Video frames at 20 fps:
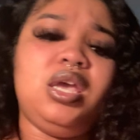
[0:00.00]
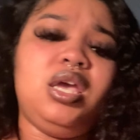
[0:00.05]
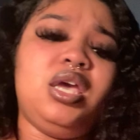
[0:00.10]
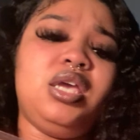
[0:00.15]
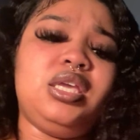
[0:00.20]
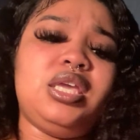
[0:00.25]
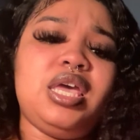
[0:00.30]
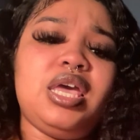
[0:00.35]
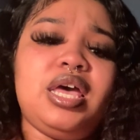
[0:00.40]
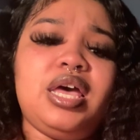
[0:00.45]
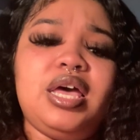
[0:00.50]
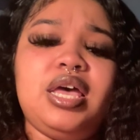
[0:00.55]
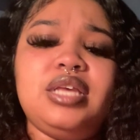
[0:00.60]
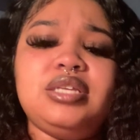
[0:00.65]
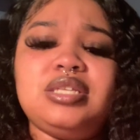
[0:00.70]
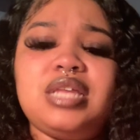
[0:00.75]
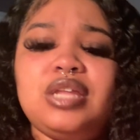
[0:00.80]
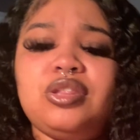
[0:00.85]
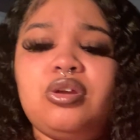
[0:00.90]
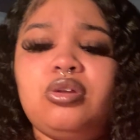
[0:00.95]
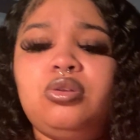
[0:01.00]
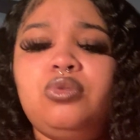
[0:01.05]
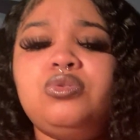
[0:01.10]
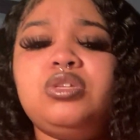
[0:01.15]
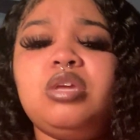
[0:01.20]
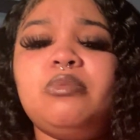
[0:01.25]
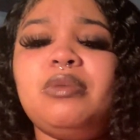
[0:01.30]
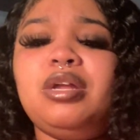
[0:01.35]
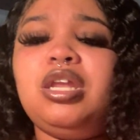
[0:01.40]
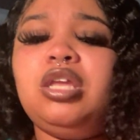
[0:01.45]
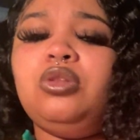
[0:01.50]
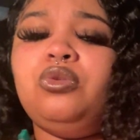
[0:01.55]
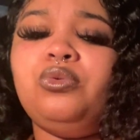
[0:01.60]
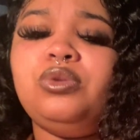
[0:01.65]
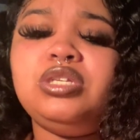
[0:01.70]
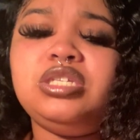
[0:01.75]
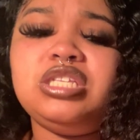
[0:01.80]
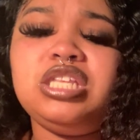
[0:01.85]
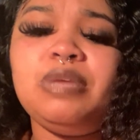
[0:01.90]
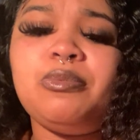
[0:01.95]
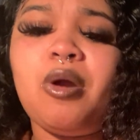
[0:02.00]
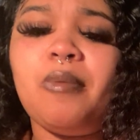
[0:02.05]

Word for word: Yeah, it's like they're losing money, losing sleep.